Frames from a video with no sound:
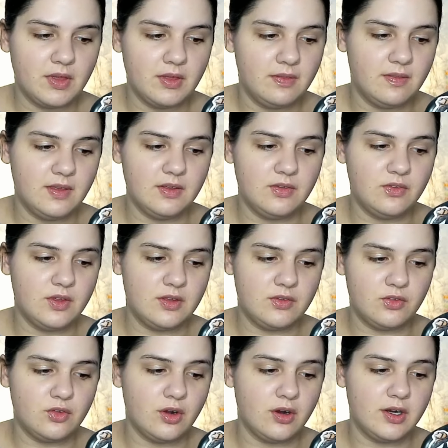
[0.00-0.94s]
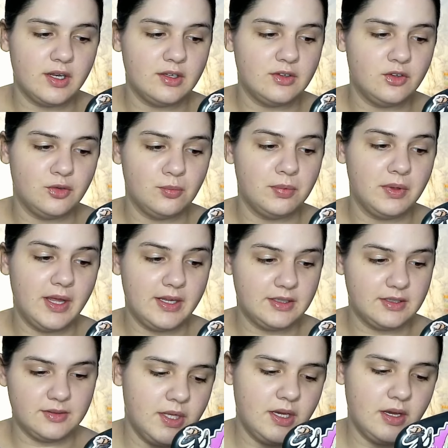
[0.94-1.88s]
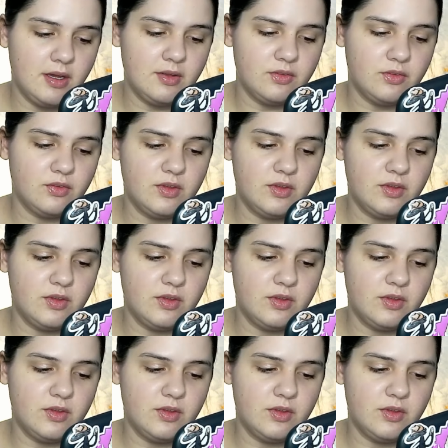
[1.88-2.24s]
This is starting to blend because